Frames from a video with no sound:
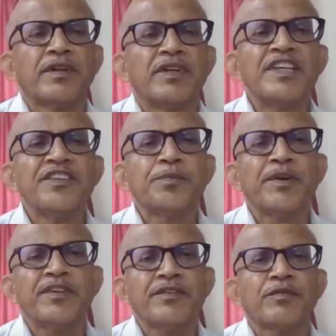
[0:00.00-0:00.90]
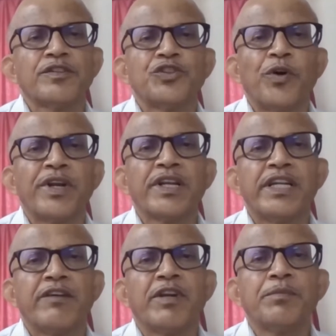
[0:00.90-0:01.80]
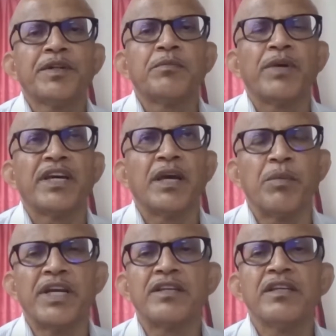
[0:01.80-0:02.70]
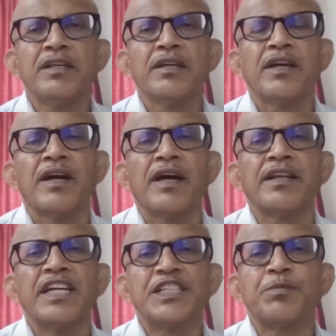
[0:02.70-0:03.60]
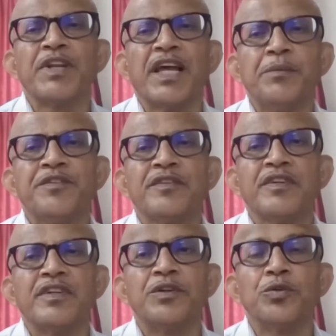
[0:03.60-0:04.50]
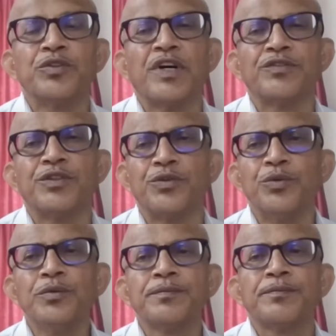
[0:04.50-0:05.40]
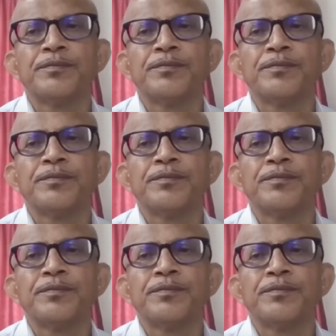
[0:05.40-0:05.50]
Dspace was jointly developed by MIT and HP Labs in 2002.